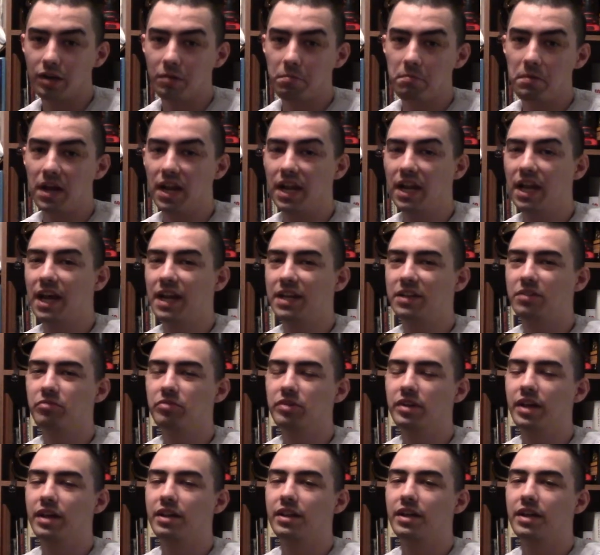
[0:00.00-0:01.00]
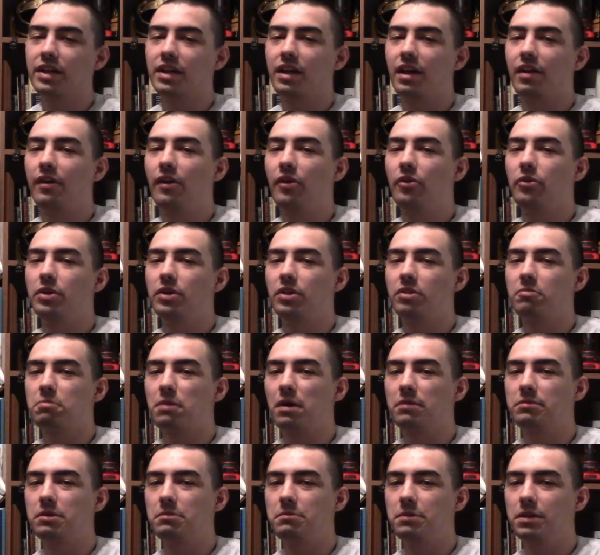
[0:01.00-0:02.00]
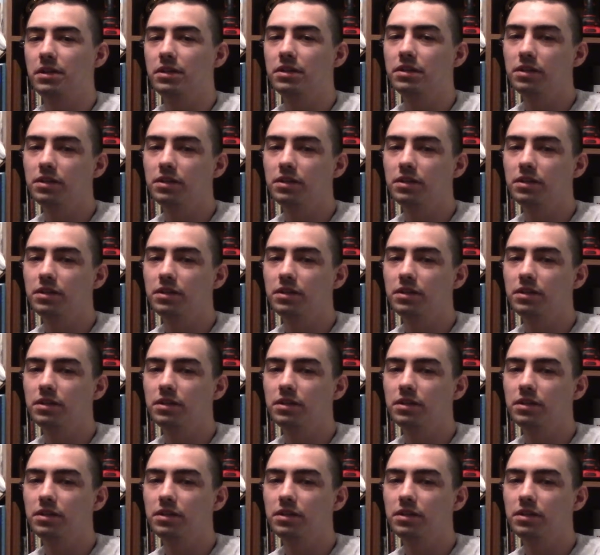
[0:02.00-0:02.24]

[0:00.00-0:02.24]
but I do not like how it's probably being